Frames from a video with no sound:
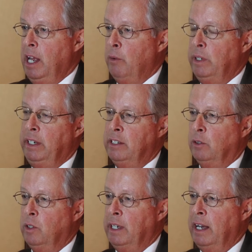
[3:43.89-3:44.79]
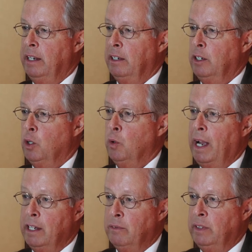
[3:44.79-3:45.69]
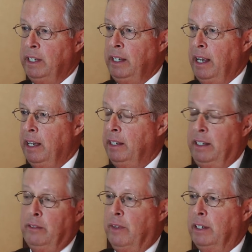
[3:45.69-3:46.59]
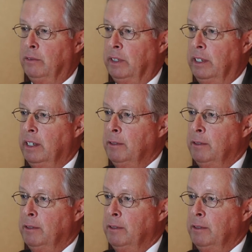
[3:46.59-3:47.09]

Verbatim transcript: and we need to look at it creatively and innovatively.